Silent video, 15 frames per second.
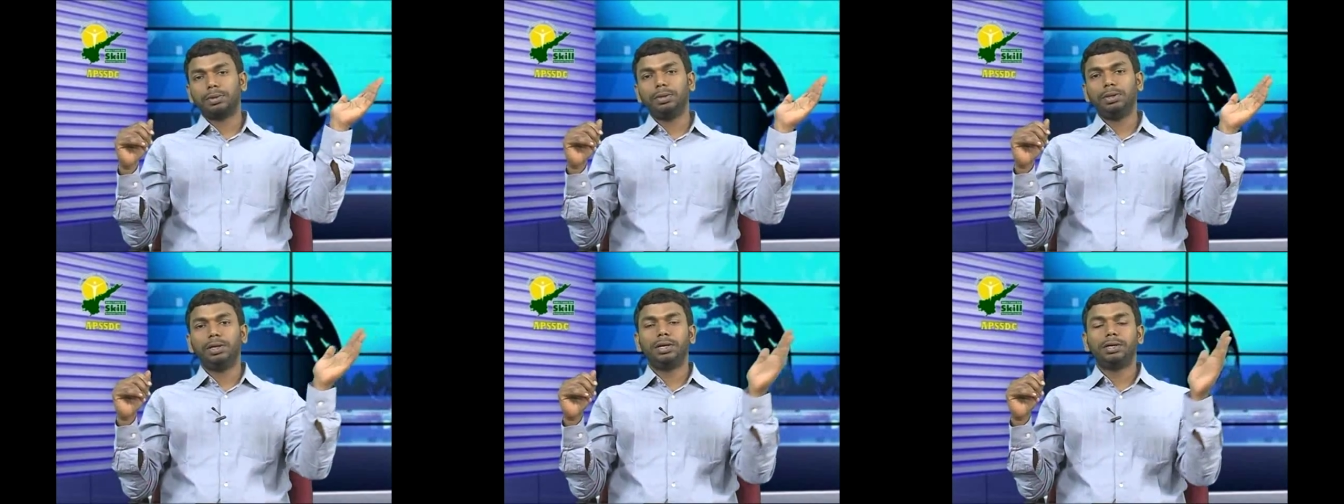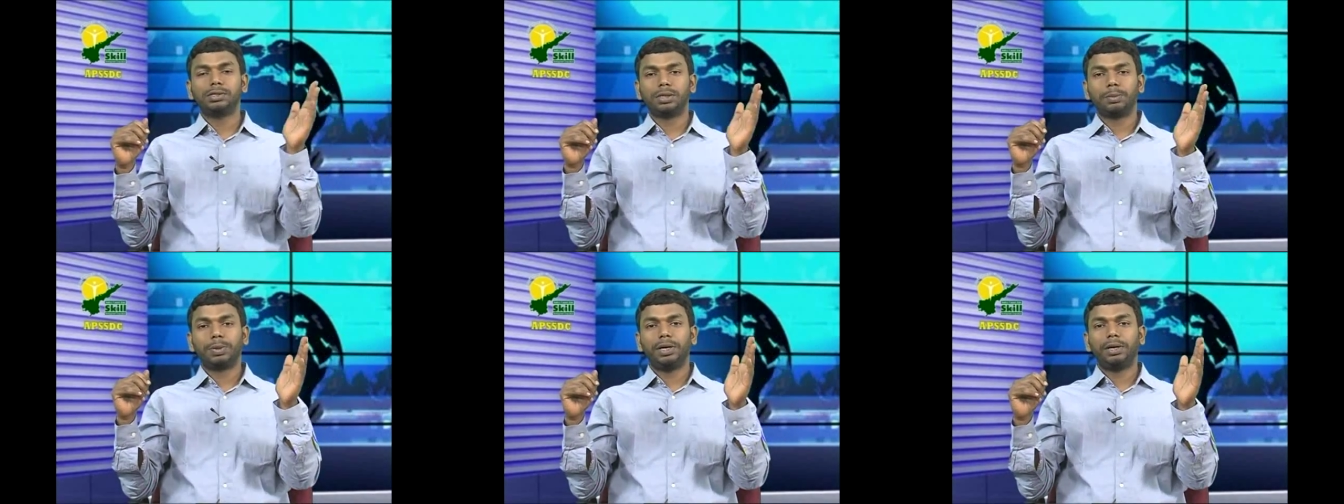it will
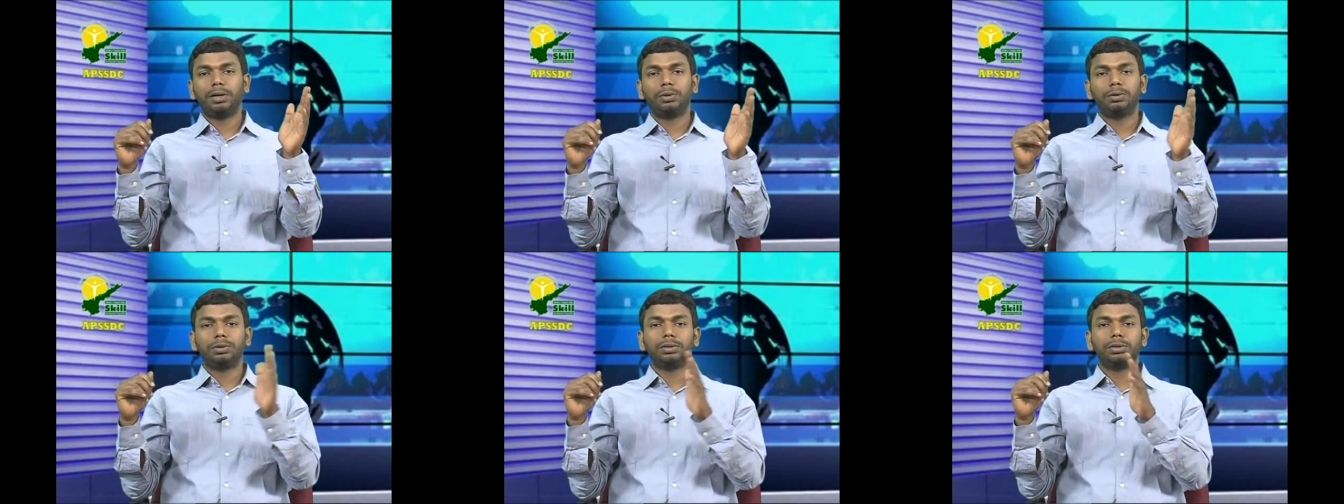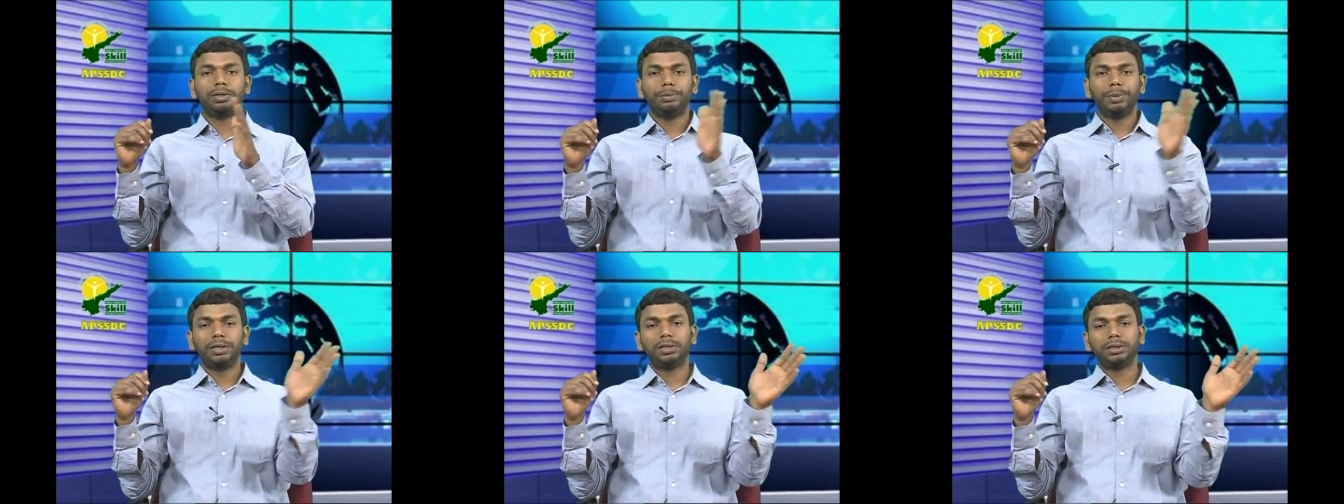separate out,
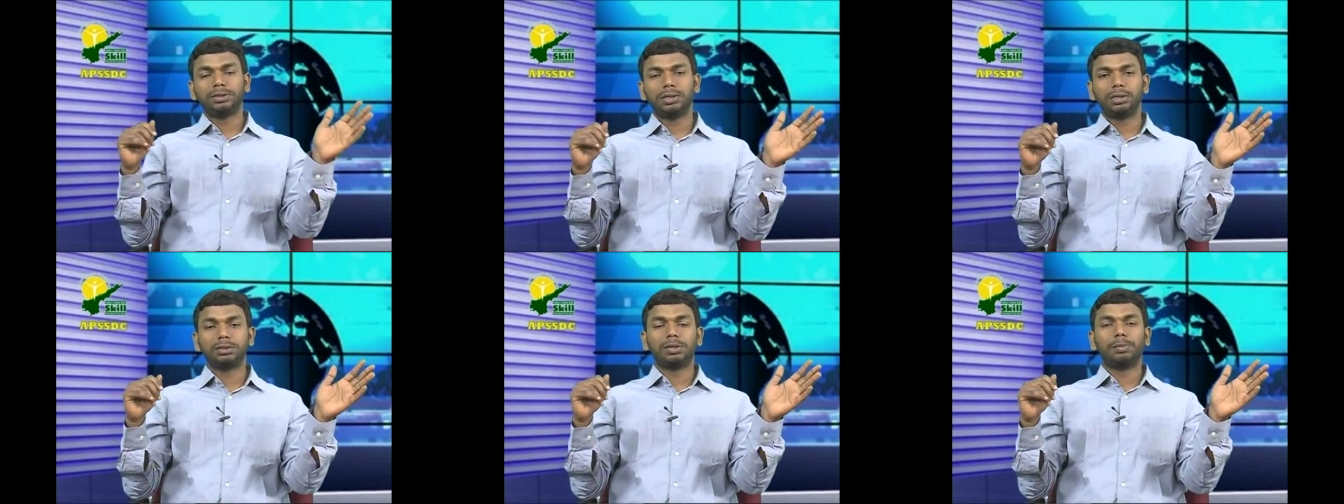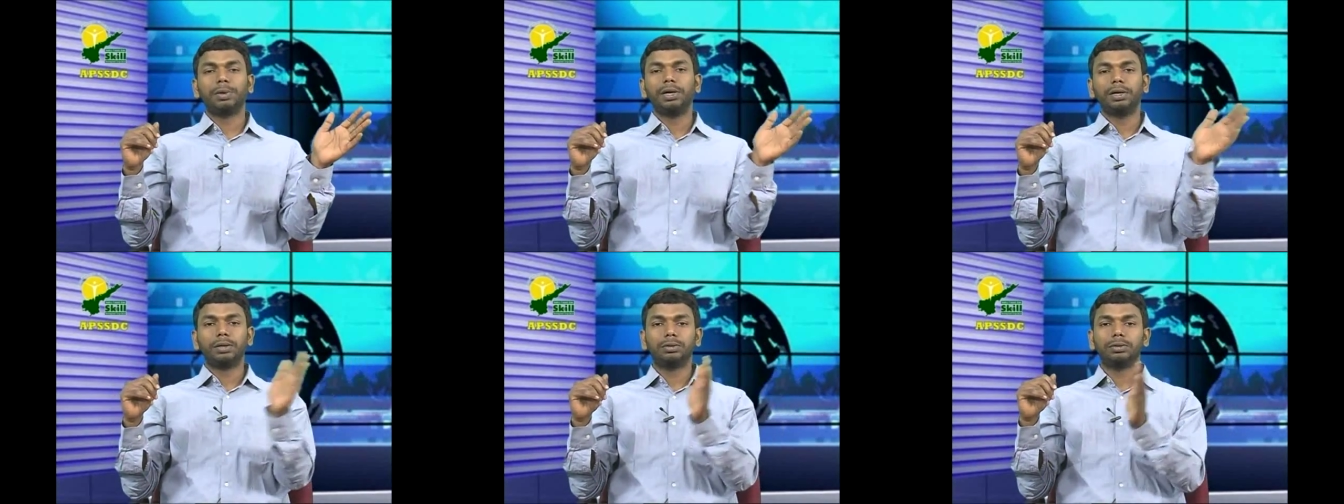images it will
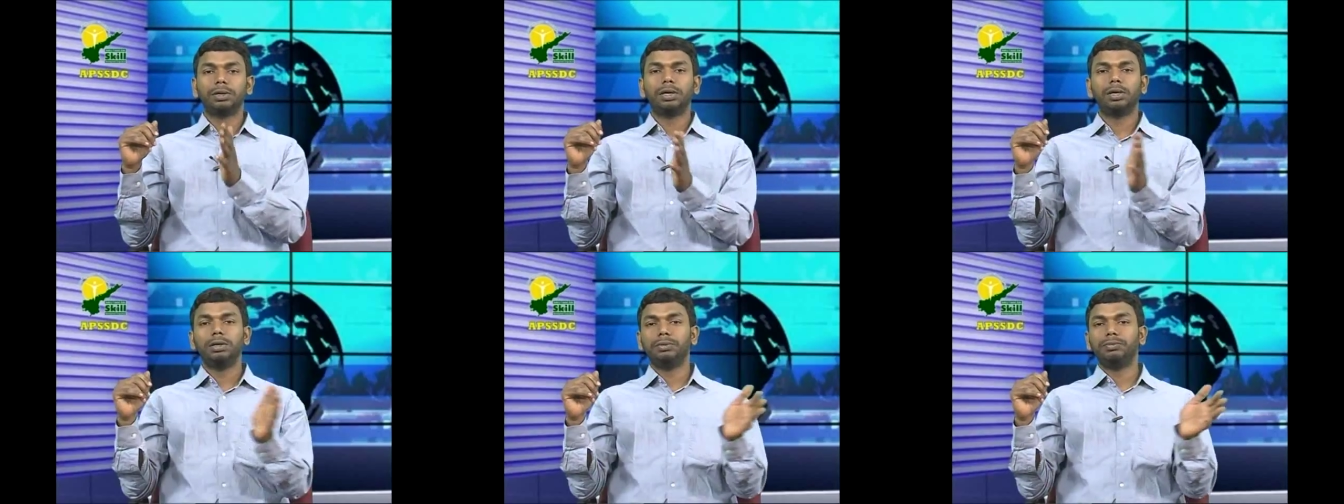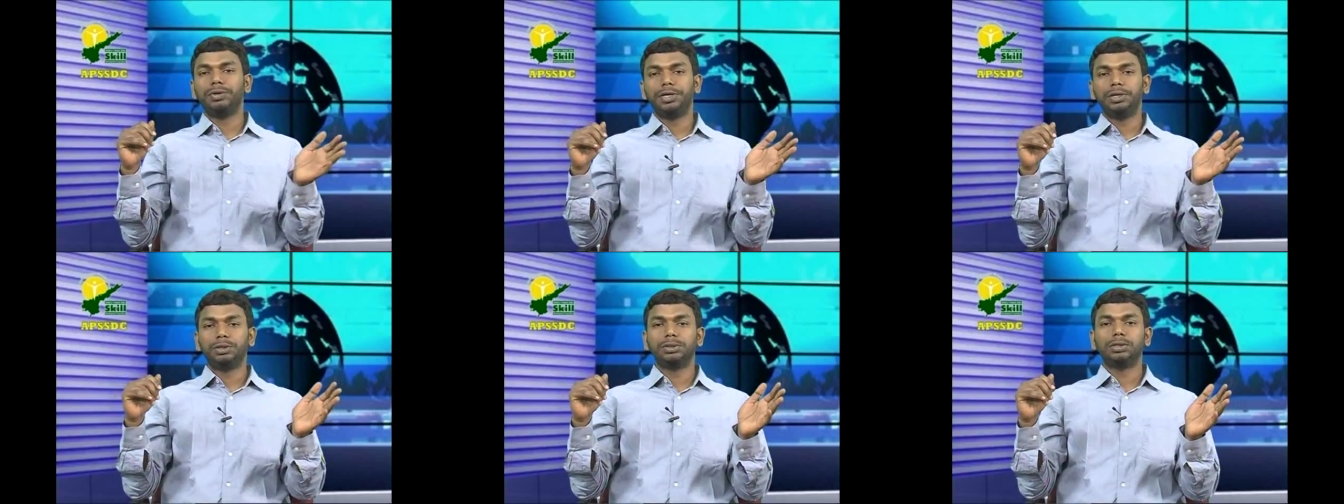separate out, and
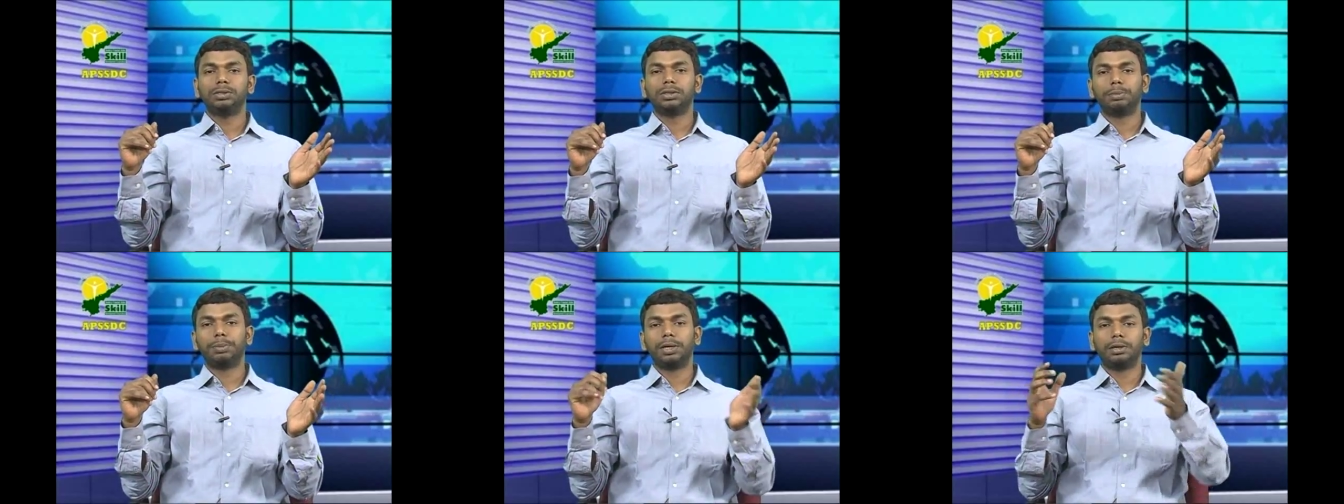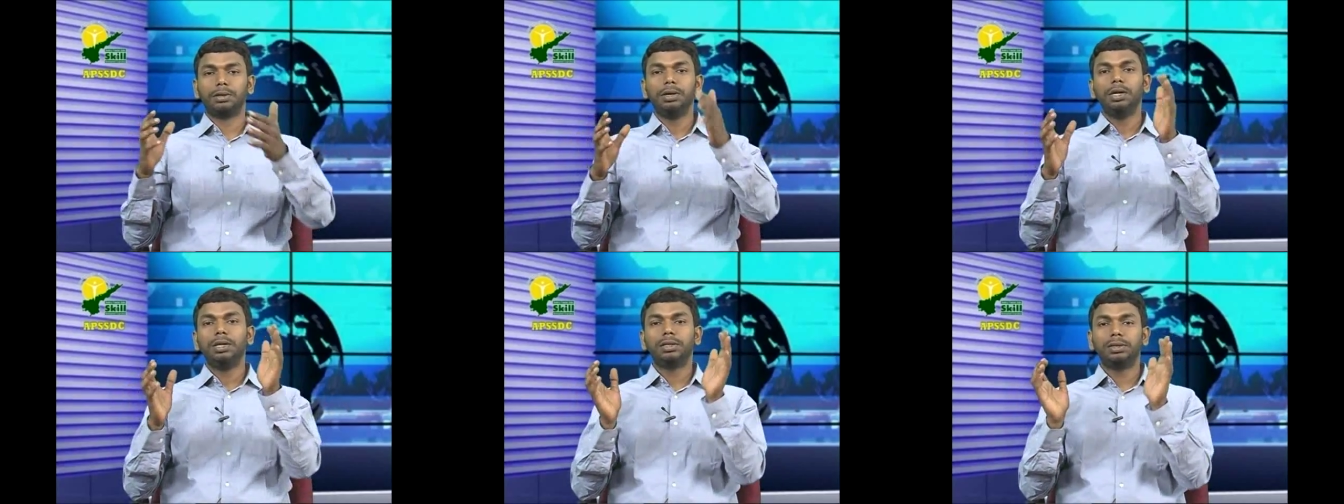videos it will separate out.
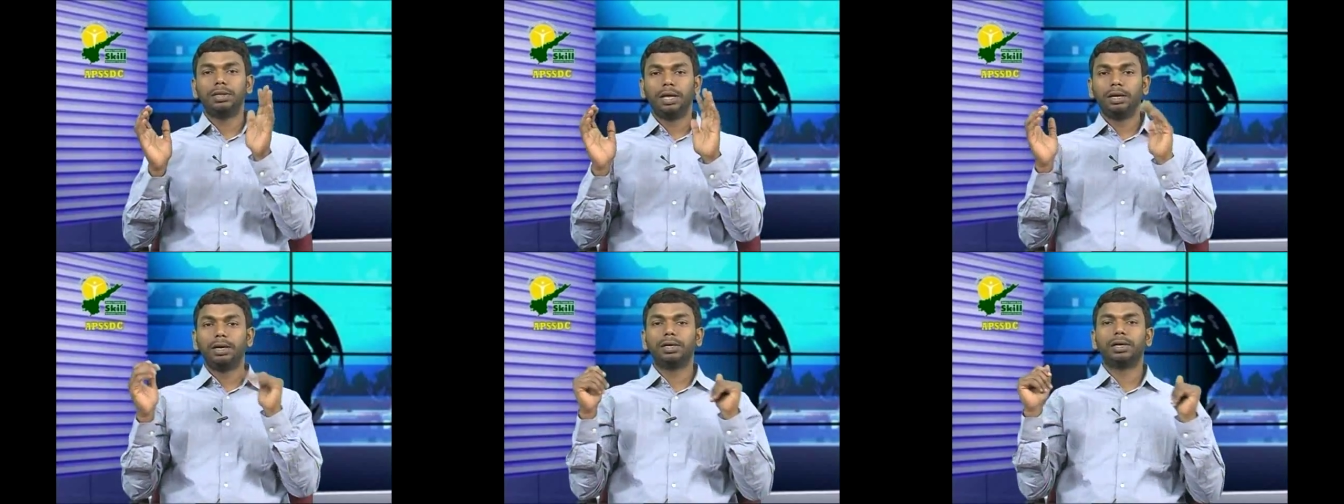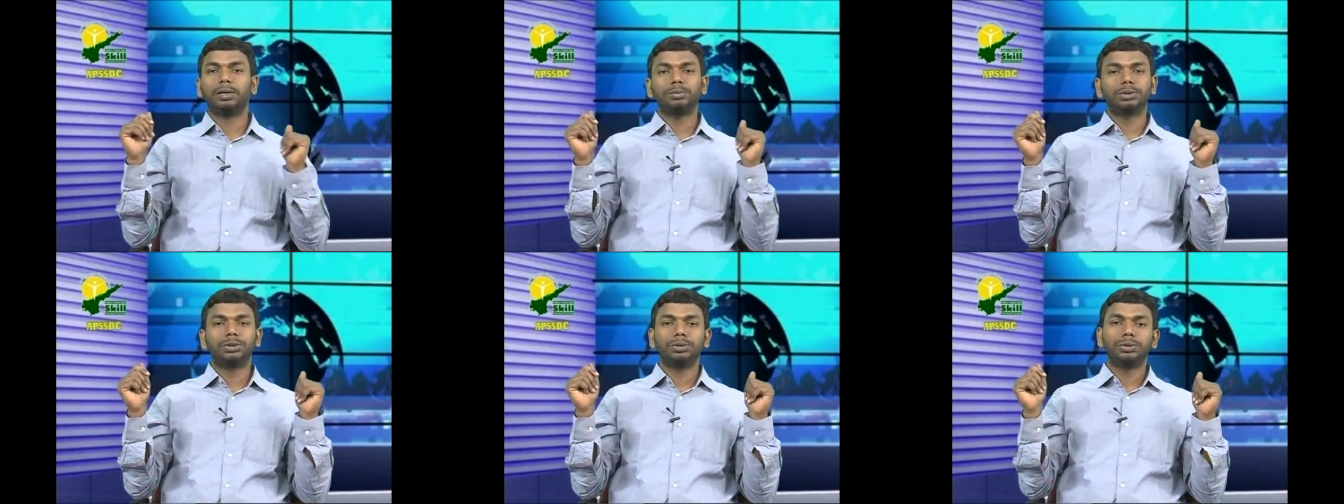Then it
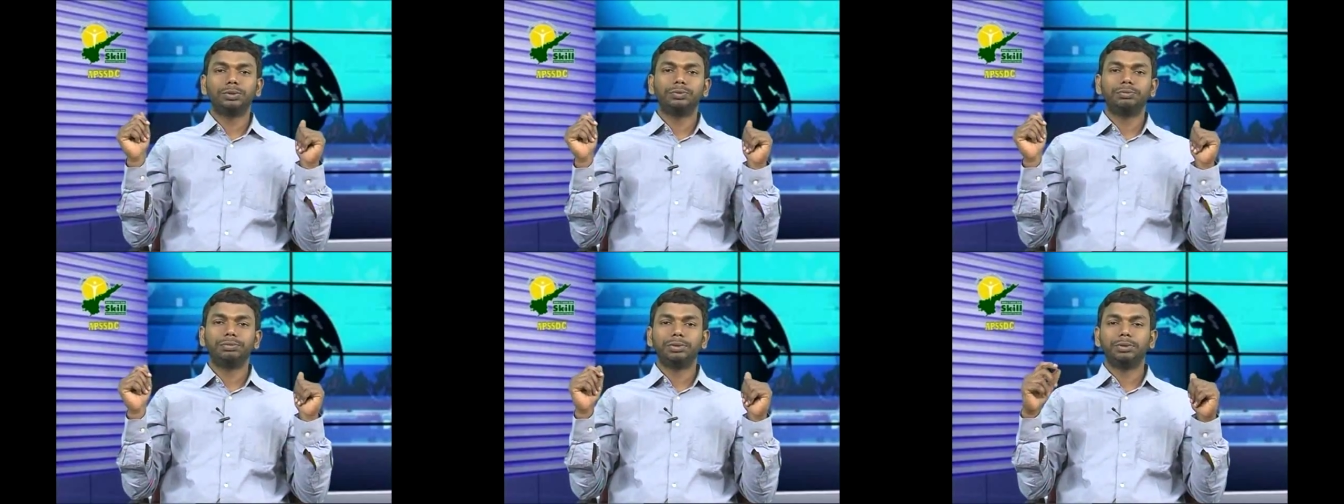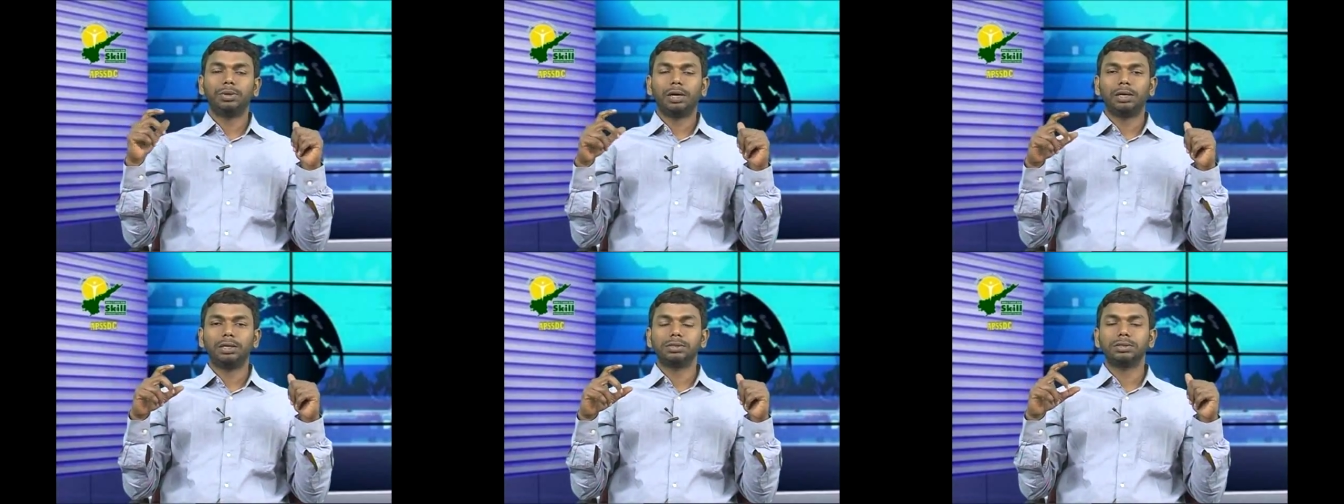comes to
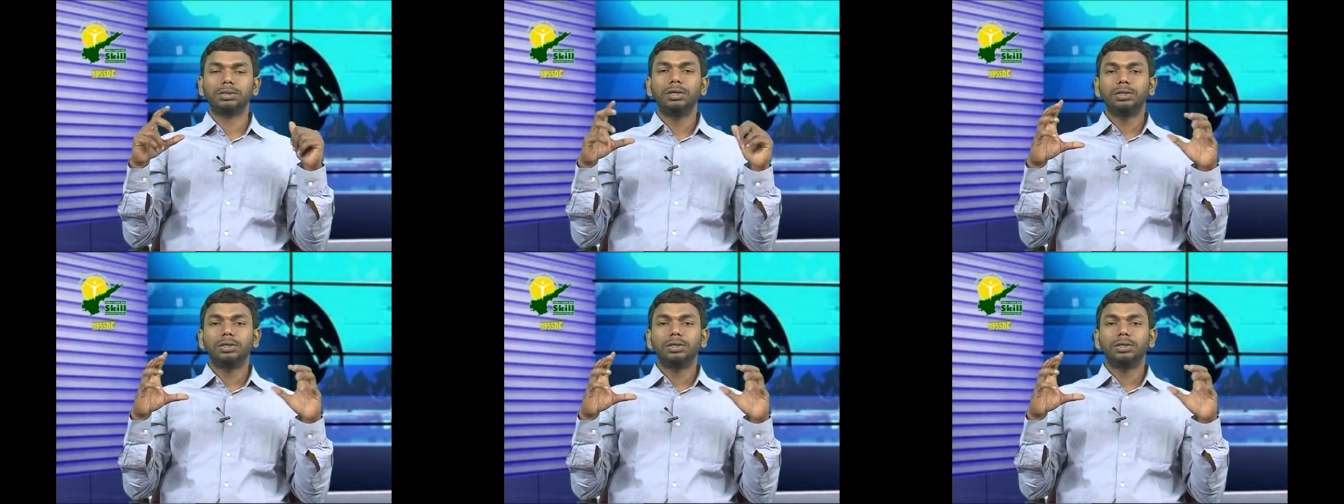URLs.